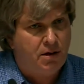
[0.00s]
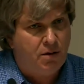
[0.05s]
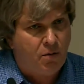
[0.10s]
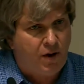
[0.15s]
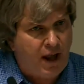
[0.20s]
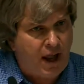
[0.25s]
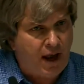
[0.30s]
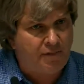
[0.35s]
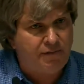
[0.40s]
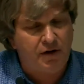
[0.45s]

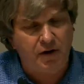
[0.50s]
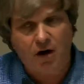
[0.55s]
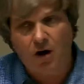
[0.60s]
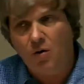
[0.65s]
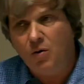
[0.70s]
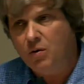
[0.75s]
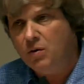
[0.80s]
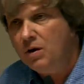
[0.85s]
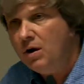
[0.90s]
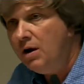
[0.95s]
We have to
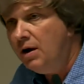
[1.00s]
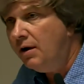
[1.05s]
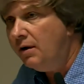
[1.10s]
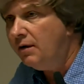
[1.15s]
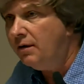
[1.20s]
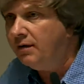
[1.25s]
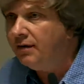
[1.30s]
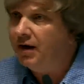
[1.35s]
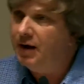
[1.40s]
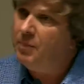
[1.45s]
go
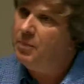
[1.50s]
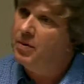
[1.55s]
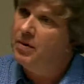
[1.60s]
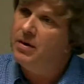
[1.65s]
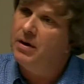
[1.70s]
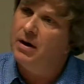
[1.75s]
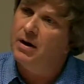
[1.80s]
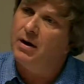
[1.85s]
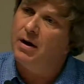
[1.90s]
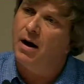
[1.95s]
deeper
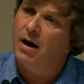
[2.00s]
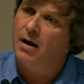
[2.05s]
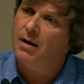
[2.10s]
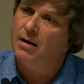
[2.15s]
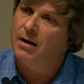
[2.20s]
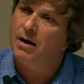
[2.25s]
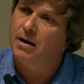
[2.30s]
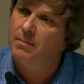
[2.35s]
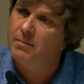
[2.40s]
than Gandhi